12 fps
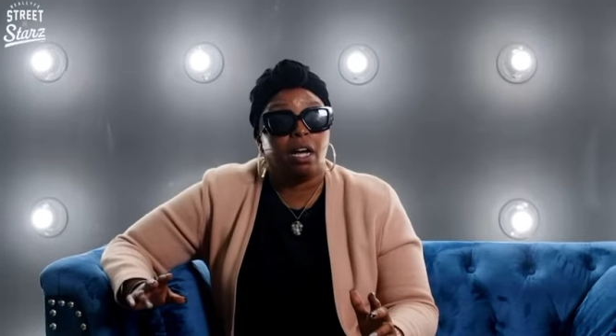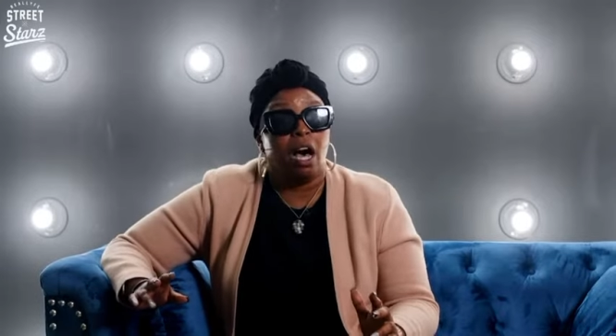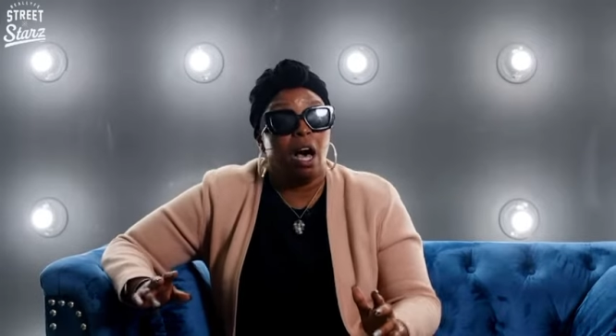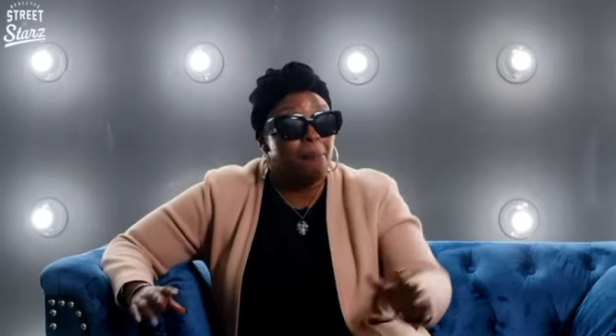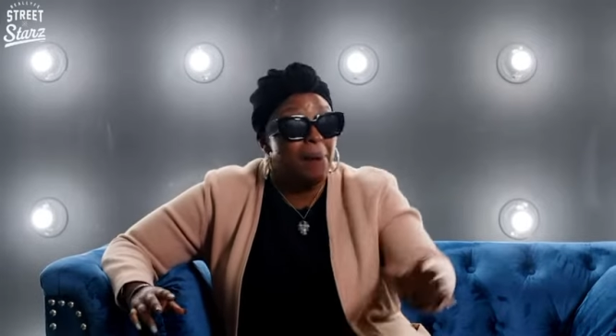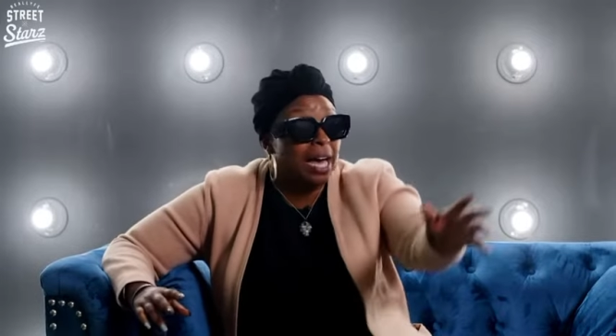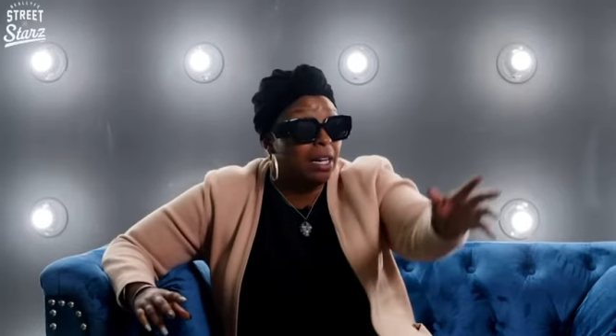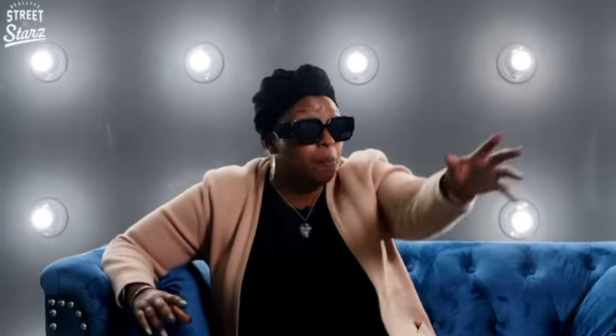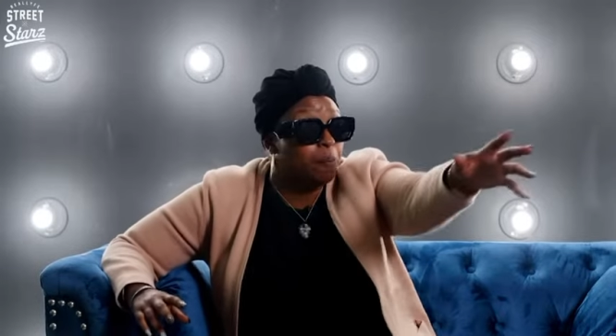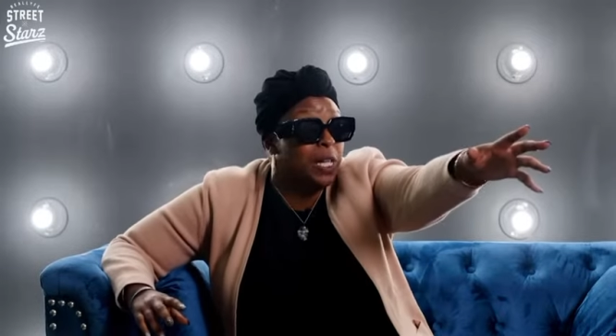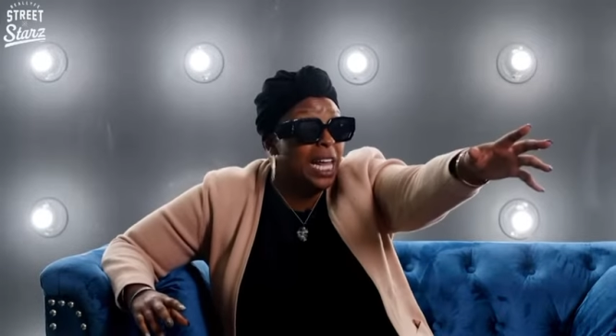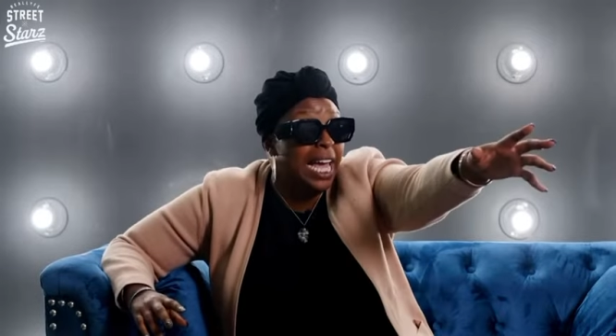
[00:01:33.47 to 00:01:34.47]
about
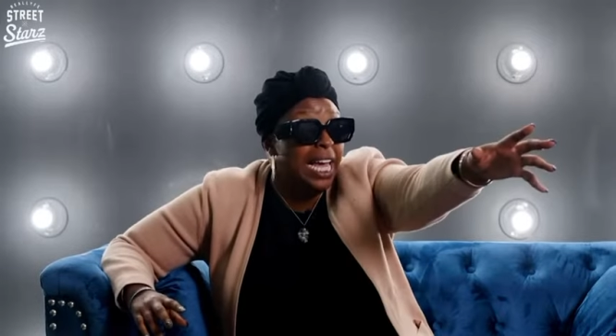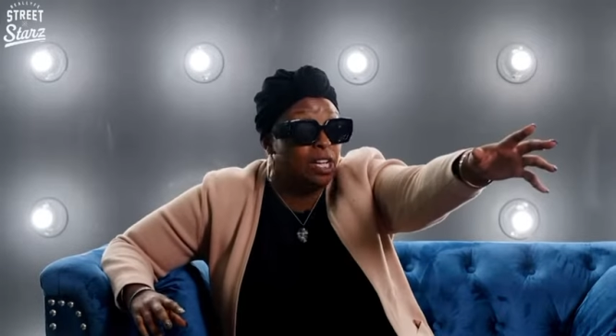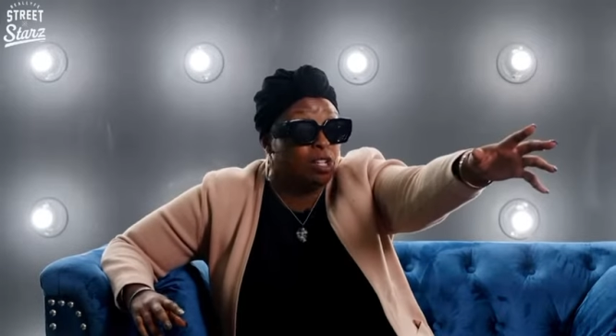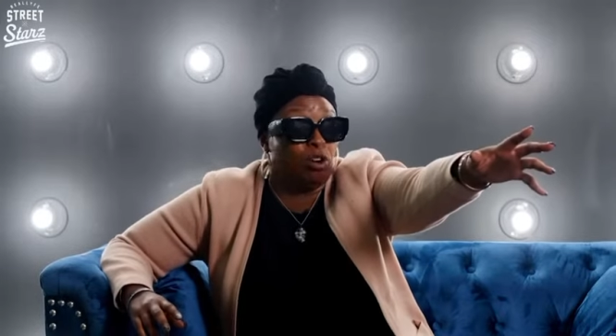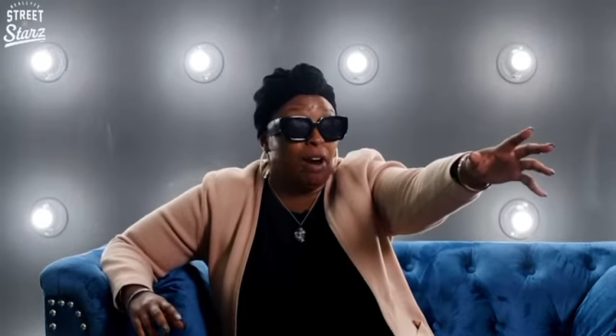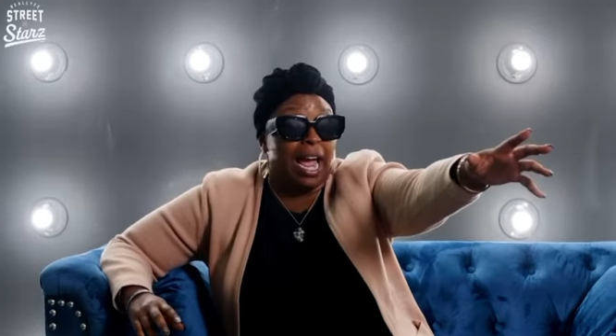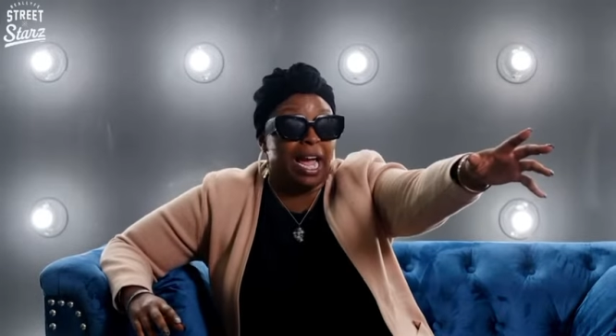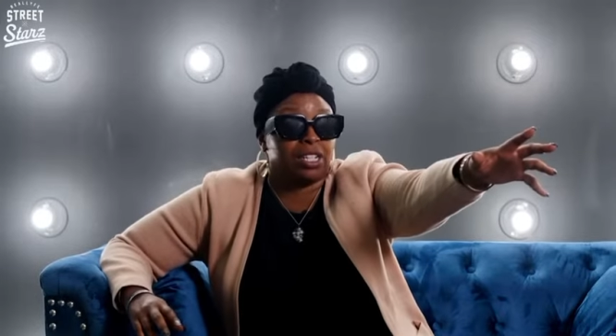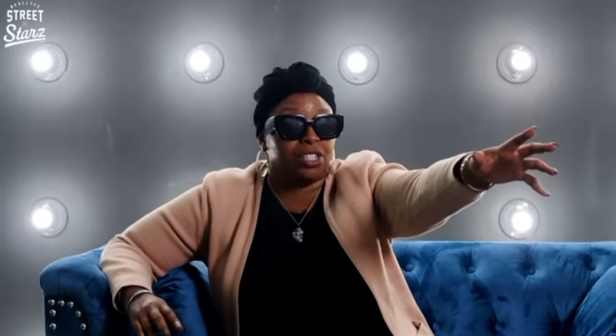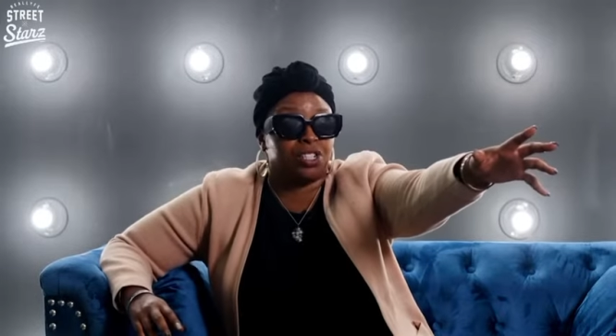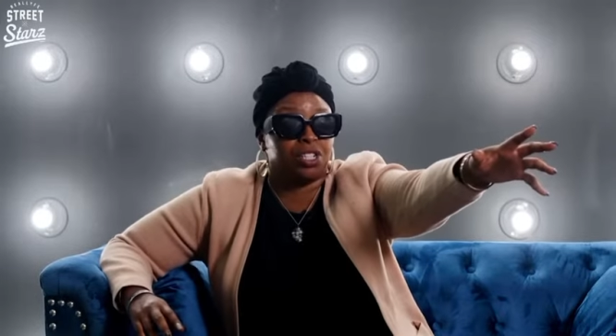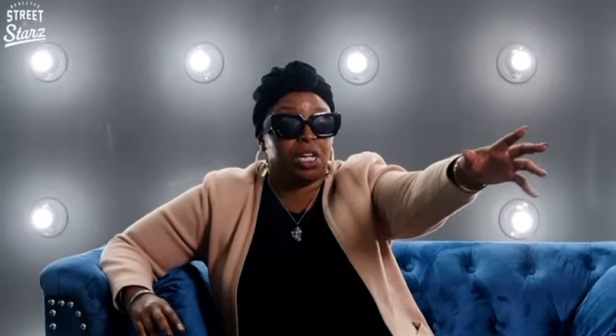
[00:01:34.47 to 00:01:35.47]
a plane
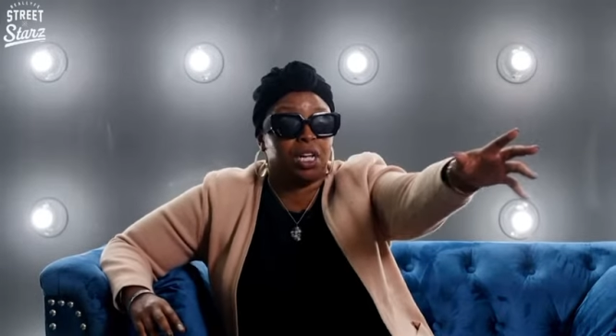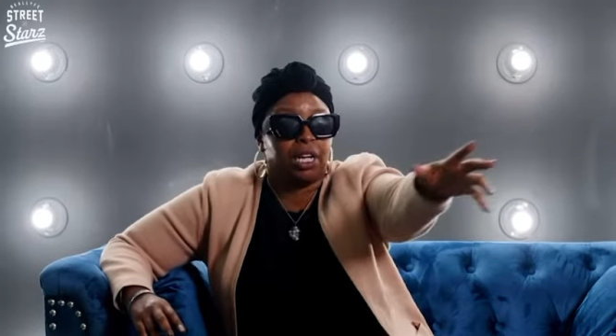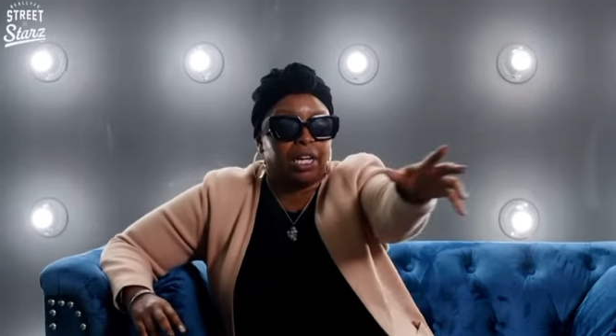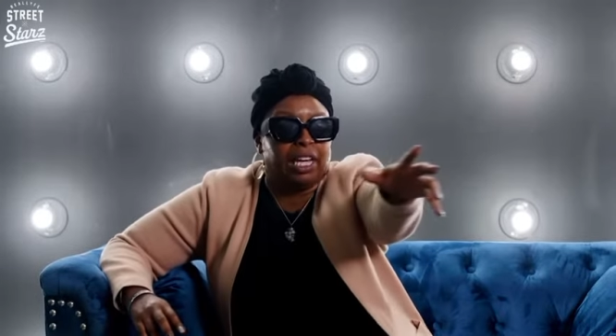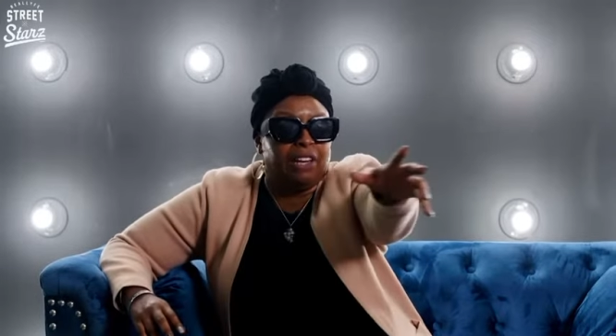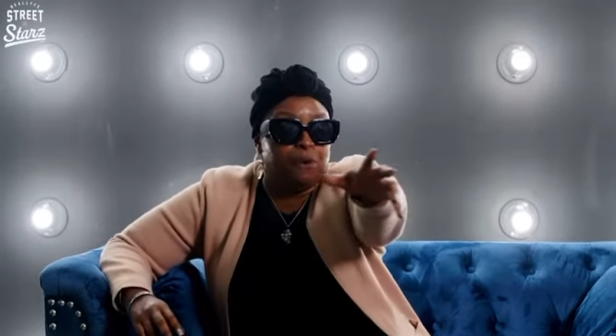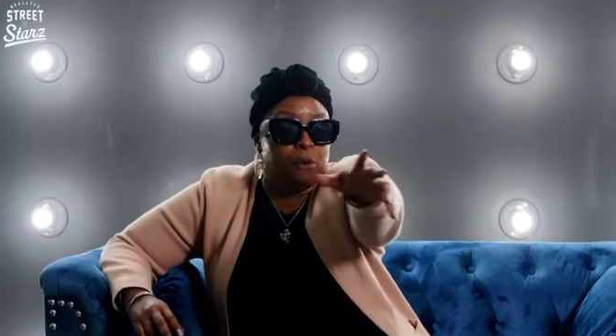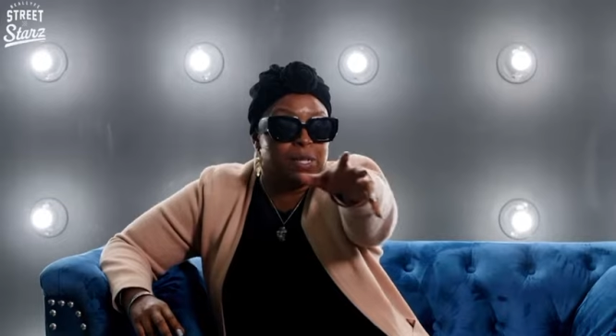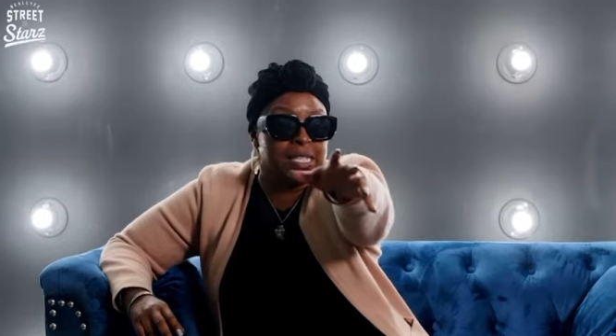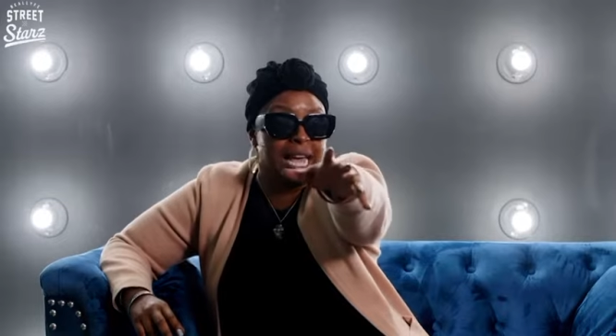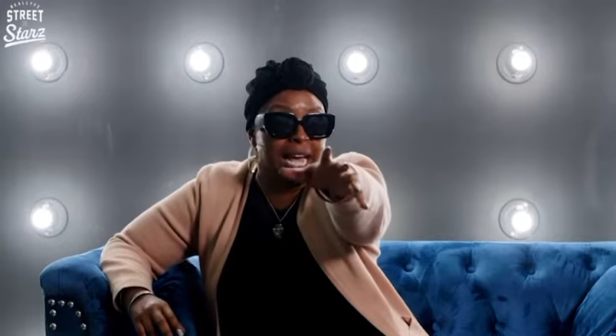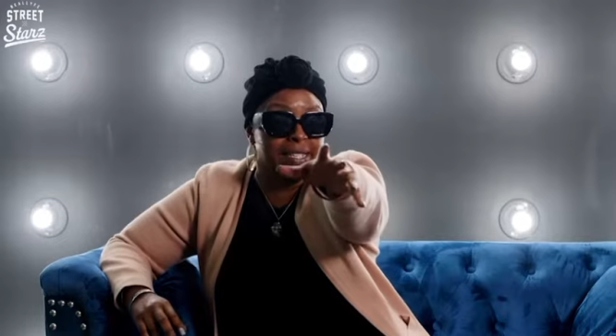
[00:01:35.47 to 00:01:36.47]
crash if it
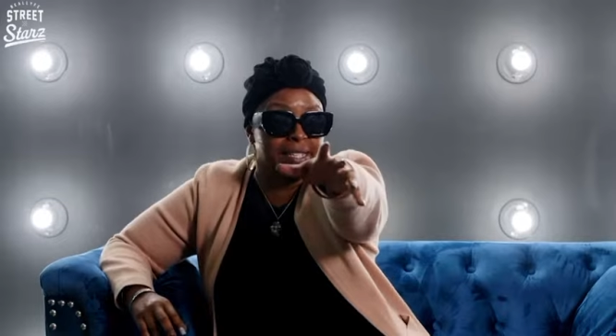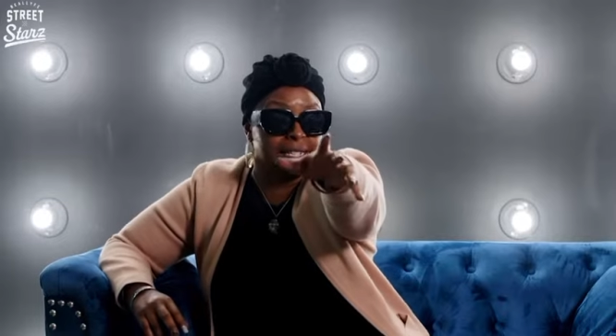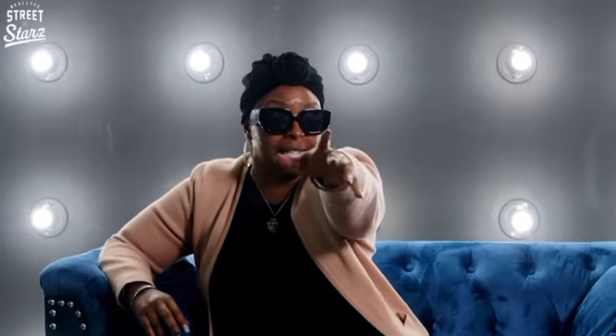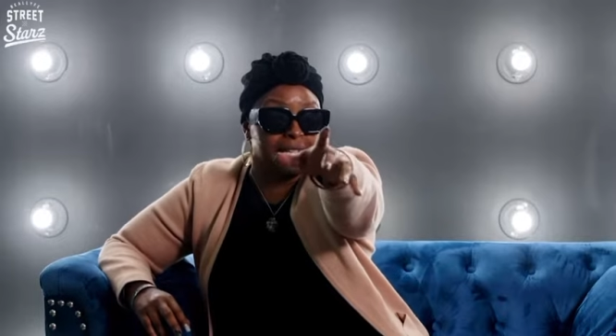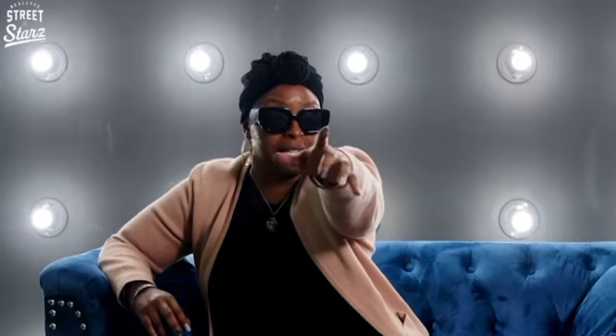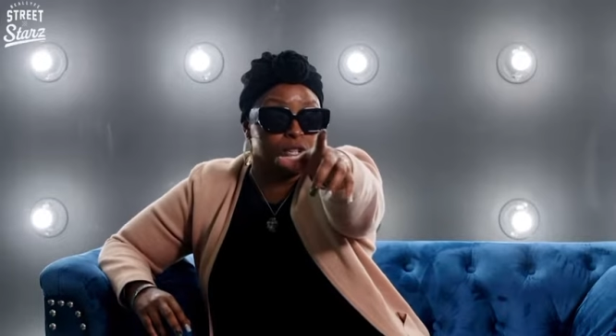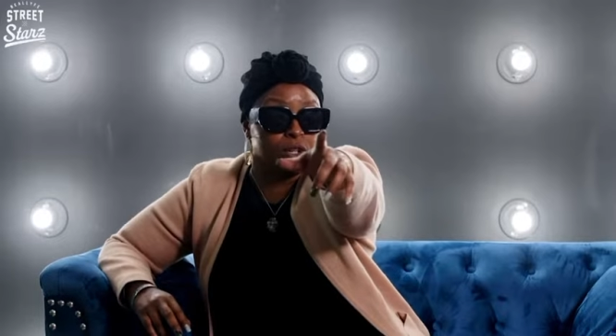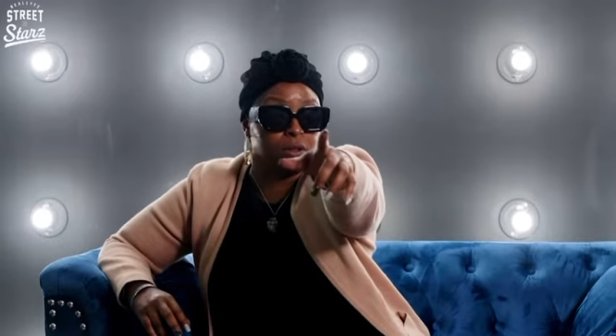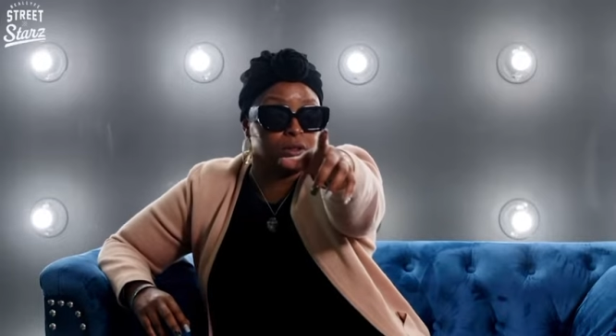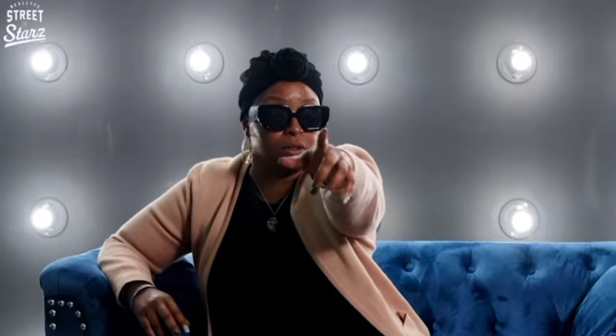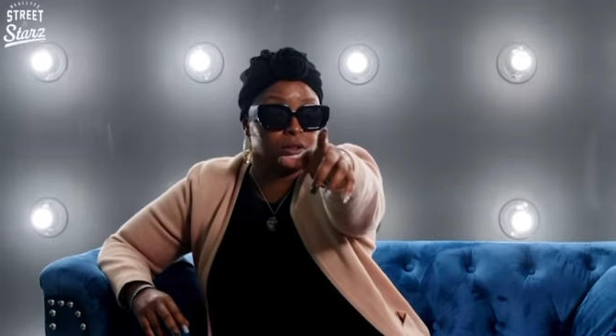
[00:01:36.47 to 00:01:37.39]
was accidental.